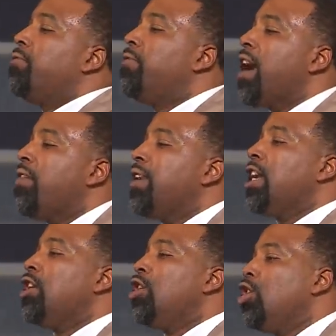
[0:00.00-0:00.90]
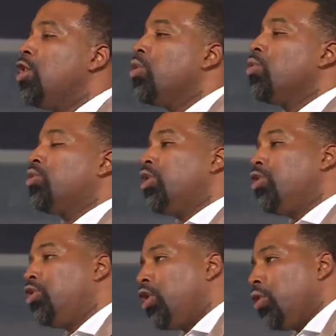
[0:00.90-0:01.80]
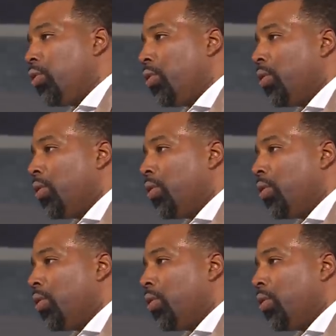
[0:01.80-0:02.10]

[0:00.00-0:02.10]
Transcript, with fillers: very little to do